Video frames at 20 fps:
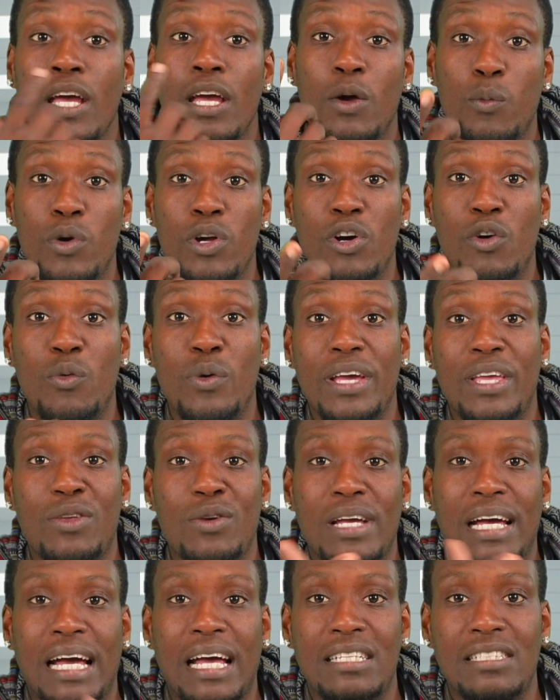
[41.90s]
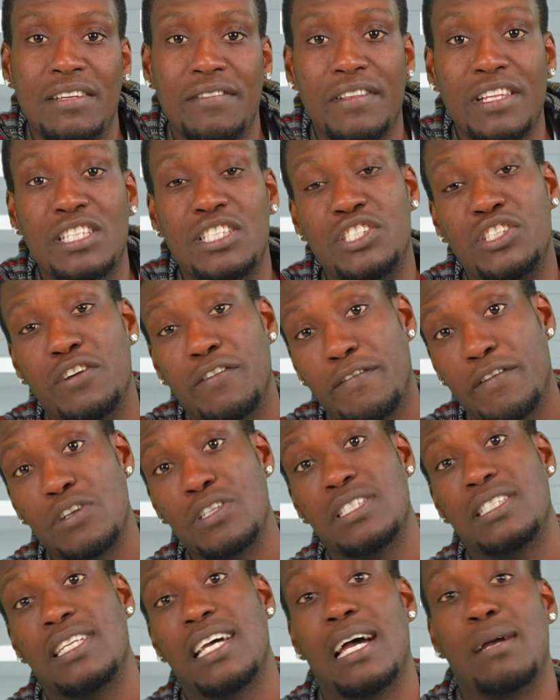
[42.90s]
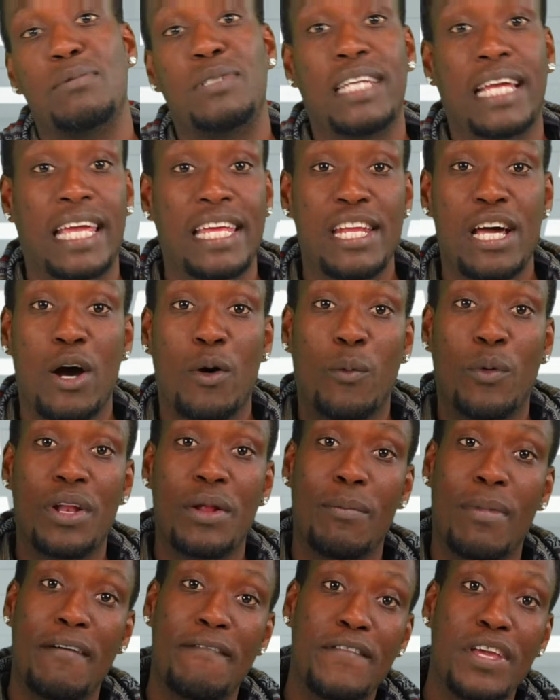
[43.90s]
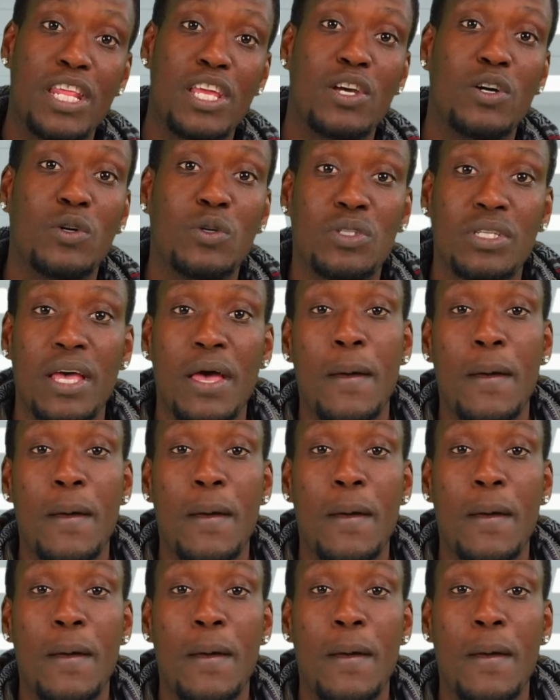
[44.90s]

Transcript: Real quick, you guys, if this is your first time checking out one of my videos,